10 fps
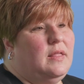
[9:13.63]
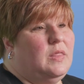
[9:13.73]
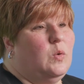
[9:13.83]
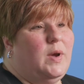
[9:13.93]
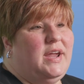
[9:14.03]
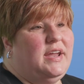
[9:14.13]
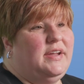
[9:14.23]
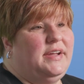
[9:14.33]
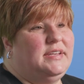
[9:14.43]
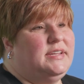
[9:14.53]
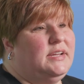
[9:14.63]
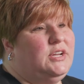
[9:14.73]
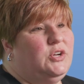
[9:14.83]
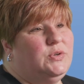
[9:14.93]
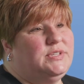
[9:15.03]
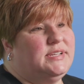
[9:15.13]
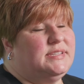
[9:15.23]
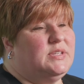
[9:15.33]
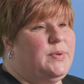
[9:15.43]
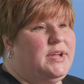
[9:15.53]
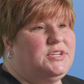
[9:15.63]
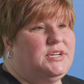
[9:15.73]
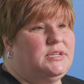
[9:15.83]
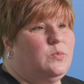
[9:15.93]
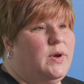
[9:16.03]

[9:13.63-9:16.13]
The waiting continues as the patient